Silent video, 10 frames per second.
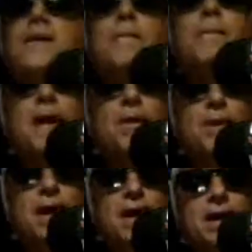Man, we
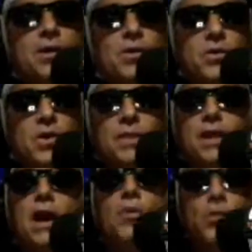got it going on, man.
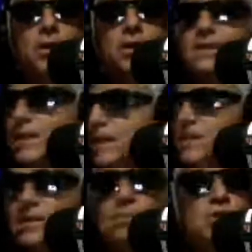I wanted to say
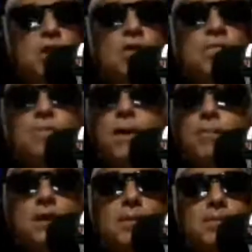this. I'm so
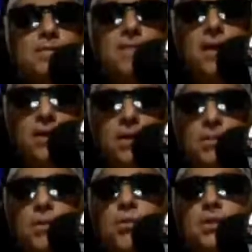pumped up and fired up. I
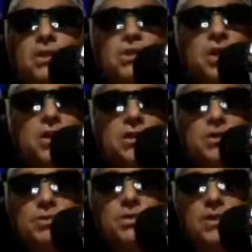wanted to share this
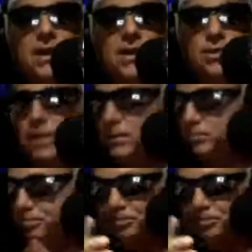with you guys, man.